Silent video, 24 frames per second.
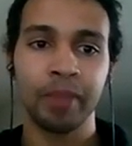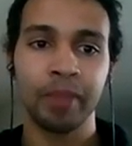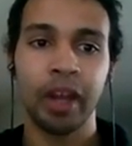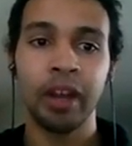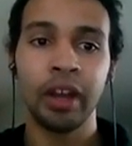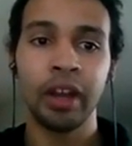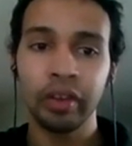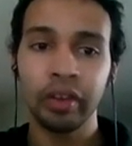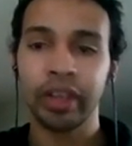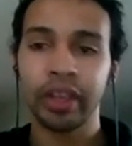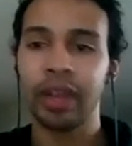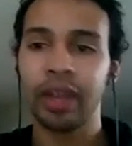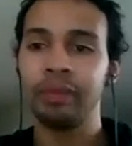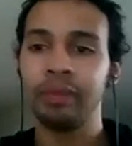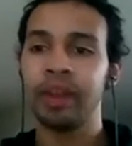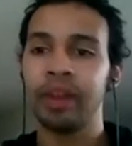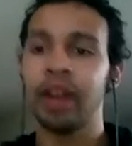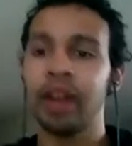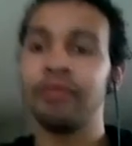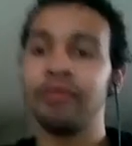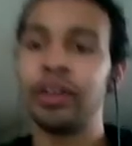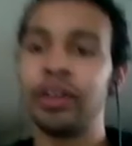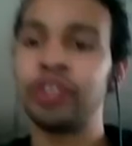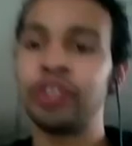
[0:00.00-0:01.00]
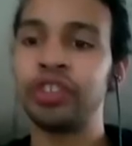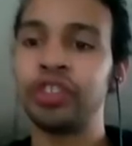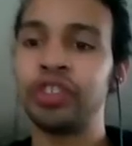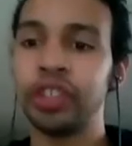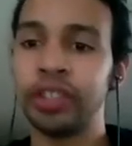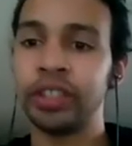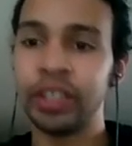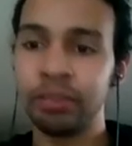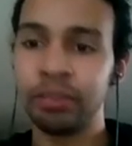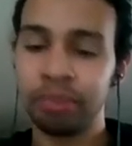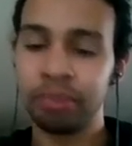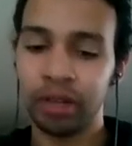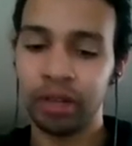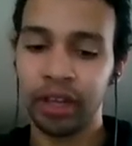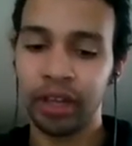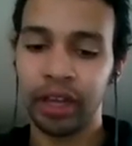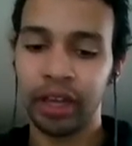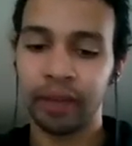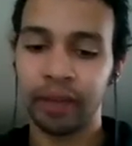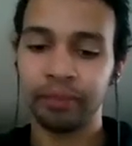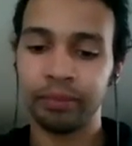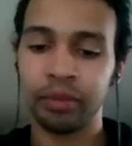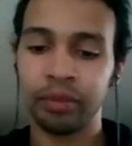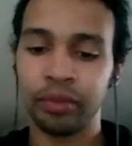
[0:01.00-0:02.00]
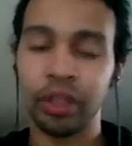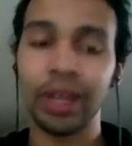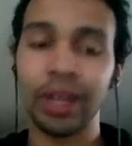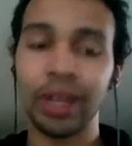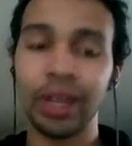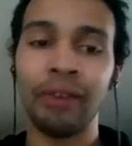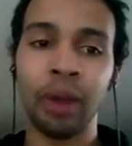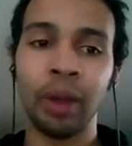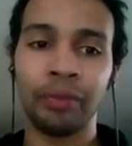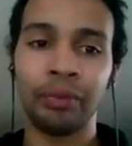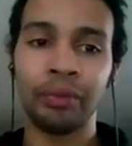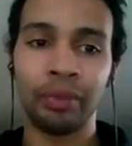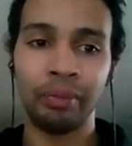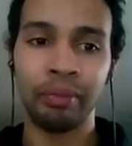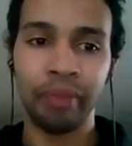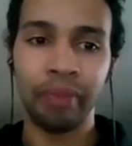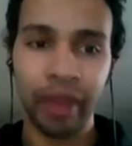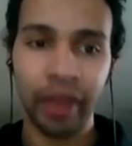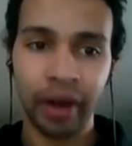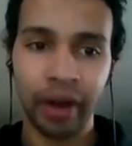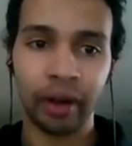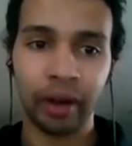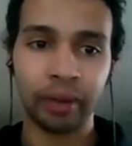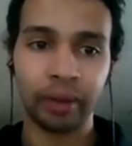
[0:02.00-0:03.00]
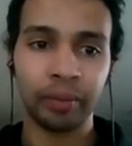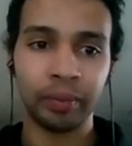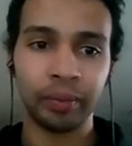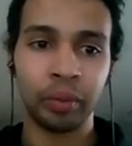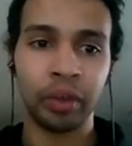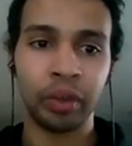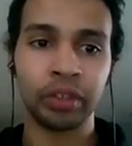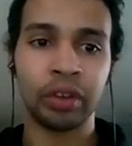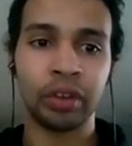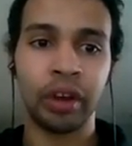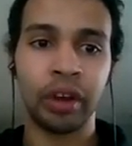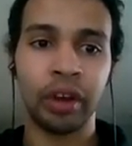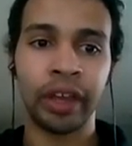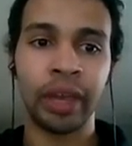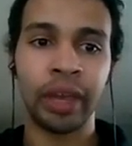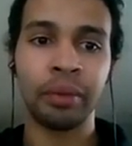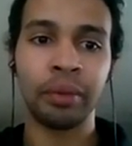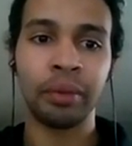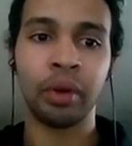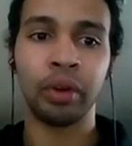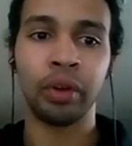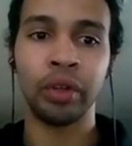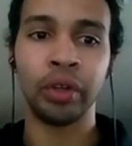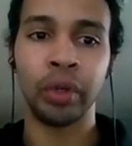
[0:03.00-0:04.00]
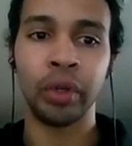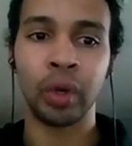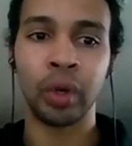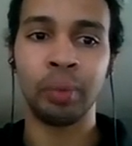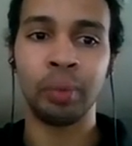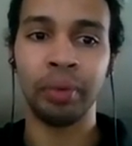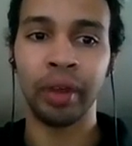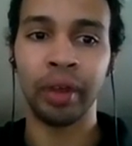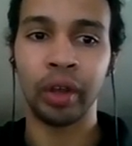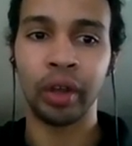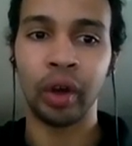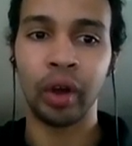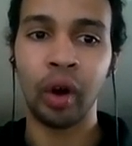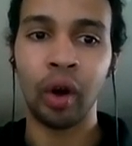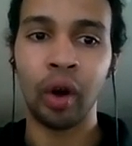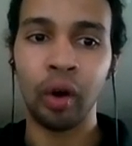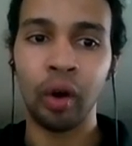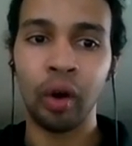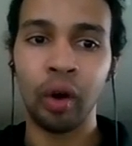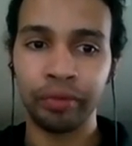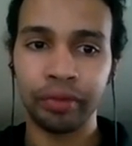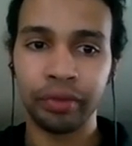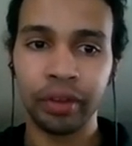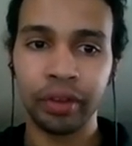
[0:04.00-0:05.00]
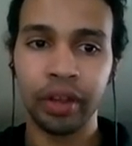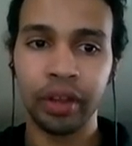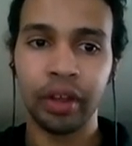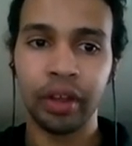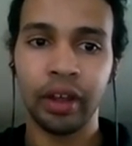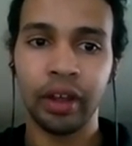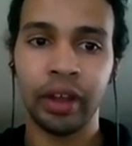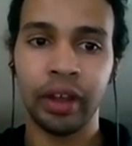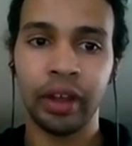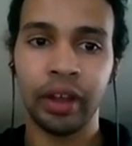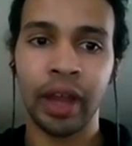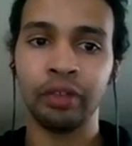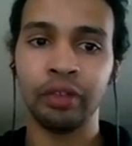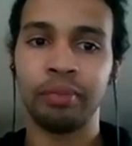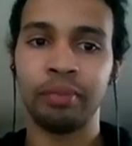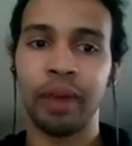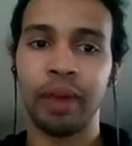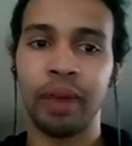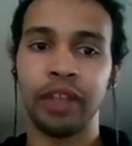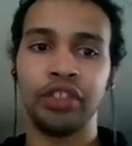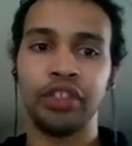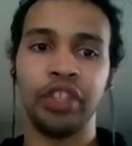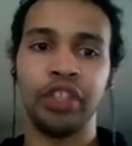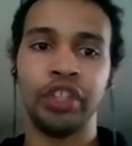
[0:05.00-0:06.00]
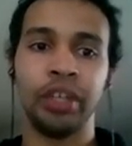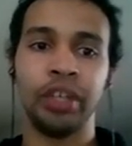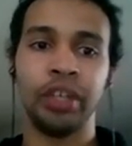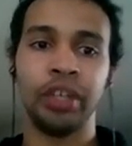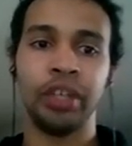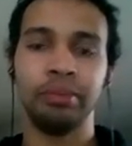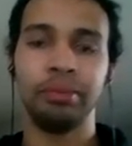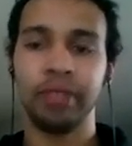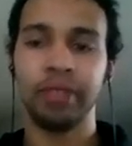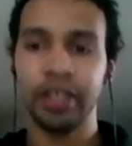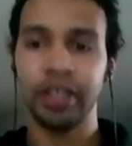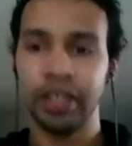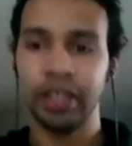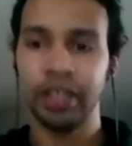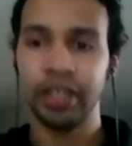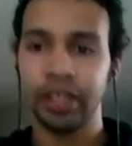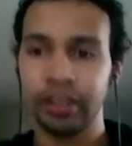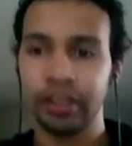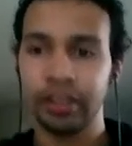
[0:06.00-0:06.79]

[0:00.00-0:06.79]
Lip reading: Another game that I eventually did play to level up from there was a game called Europe and Golf, and that was by GMT.